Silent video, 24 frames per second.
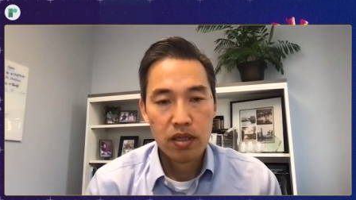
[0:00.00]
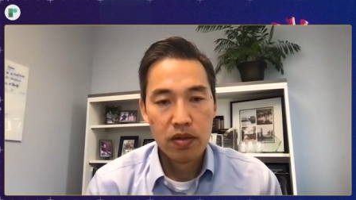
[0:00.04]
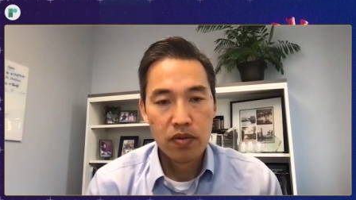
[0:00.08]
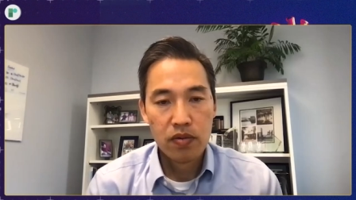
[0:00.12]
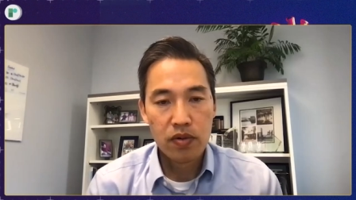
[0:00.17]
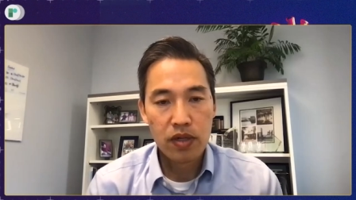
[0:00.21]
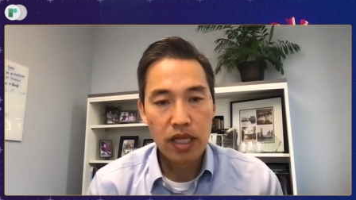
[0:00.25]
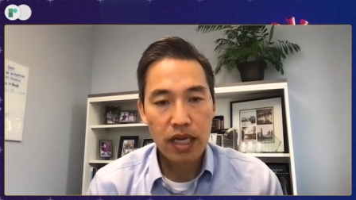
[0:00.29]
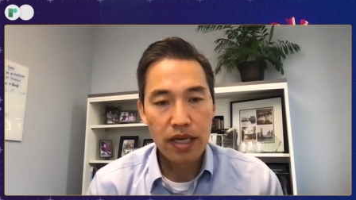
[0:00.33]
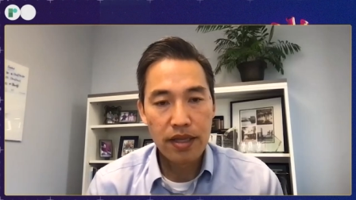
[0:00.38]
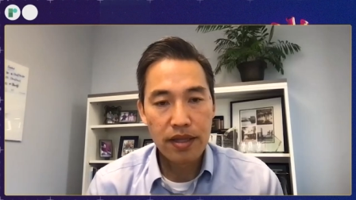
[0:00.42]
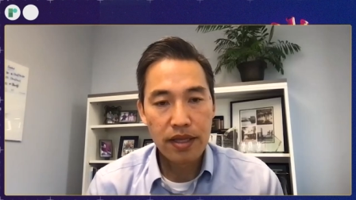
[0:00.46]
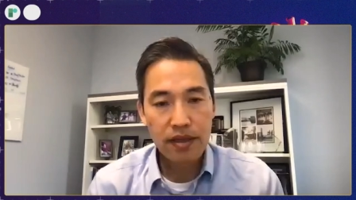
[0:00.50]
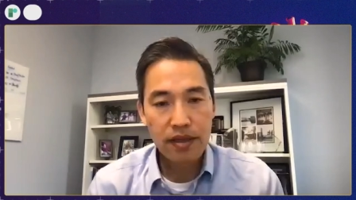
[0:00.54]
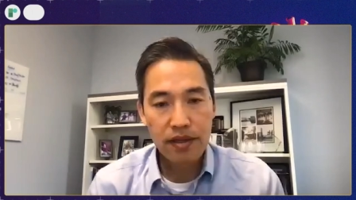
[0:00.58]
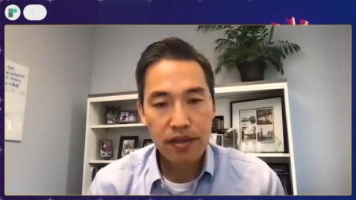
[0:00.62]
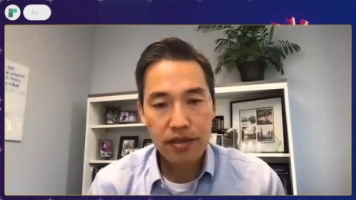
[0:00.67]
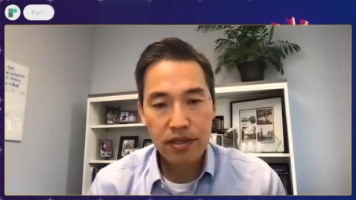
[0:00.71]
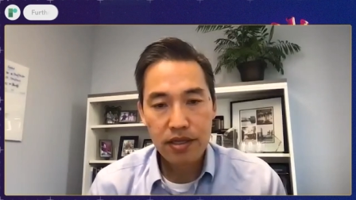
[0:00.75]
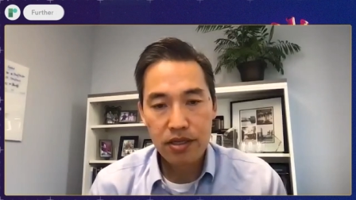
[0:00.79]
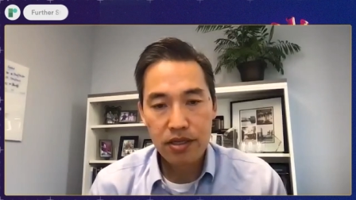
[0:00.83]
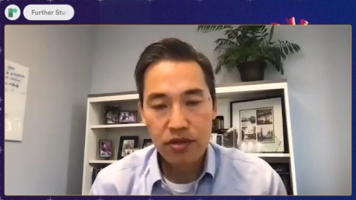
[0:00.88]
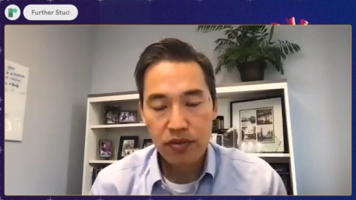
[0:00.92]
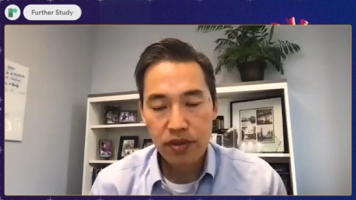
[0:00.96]
Well, I think
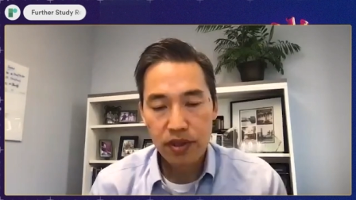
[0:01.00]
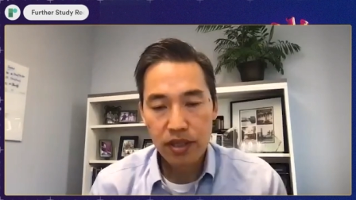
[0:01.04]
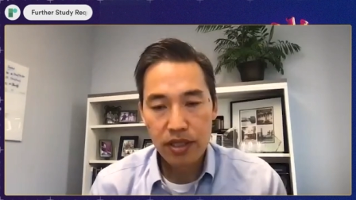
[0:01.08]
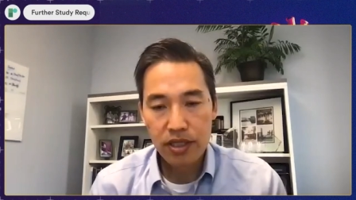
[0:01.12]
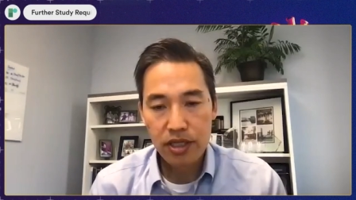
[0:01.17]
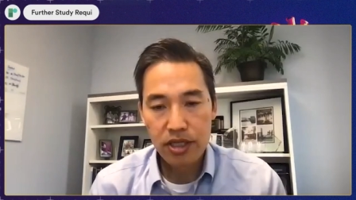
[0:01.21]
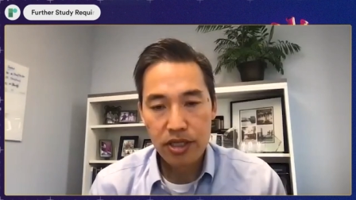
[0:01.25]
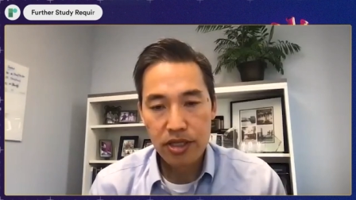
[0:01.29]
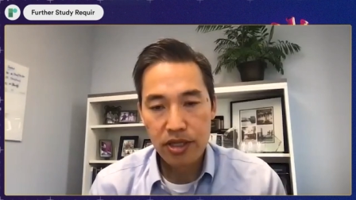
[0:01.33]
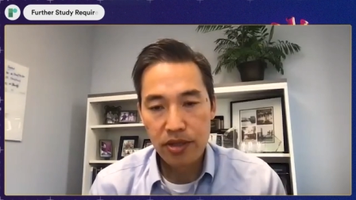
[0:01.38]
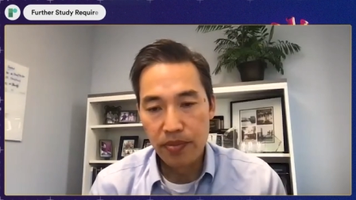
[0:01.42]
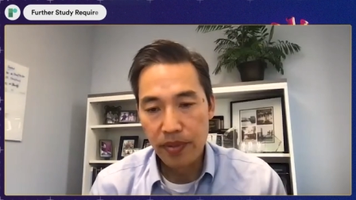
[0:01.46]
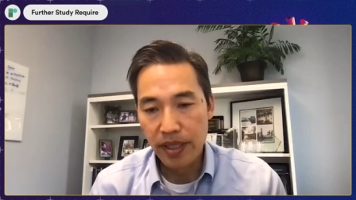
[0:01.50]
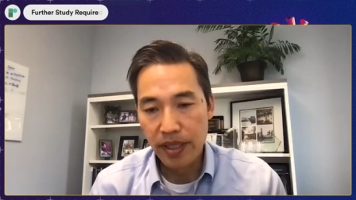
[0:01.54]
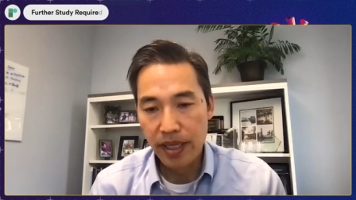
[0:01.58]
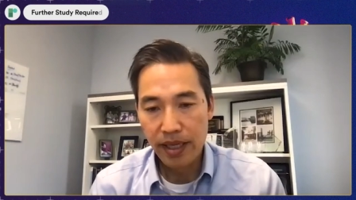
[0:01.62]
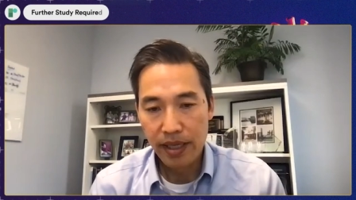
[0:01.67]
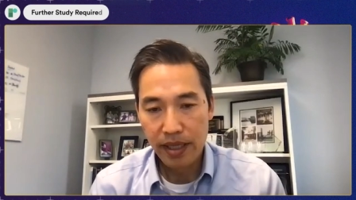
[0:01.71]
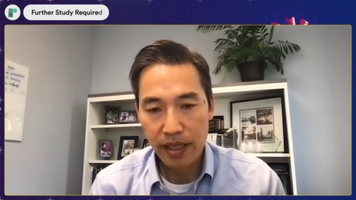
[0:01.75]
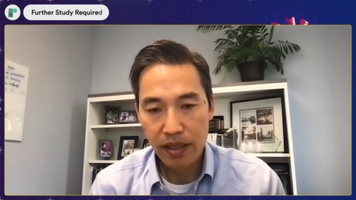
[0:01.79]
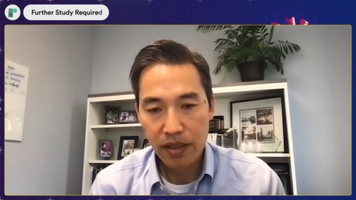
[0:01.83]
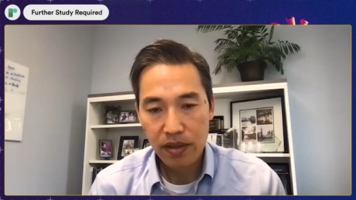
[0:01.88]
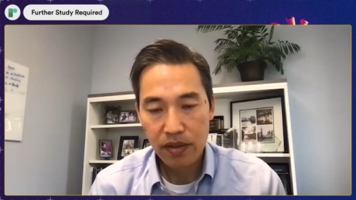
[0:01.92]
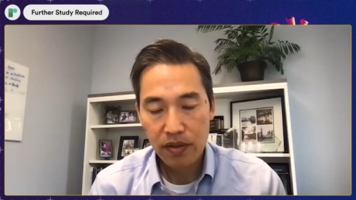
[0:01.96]
this is really just the
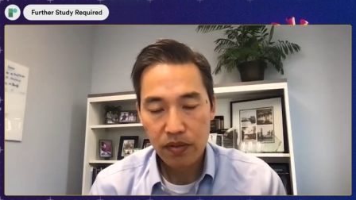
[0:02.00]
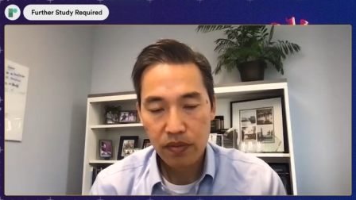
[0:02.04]
beginning.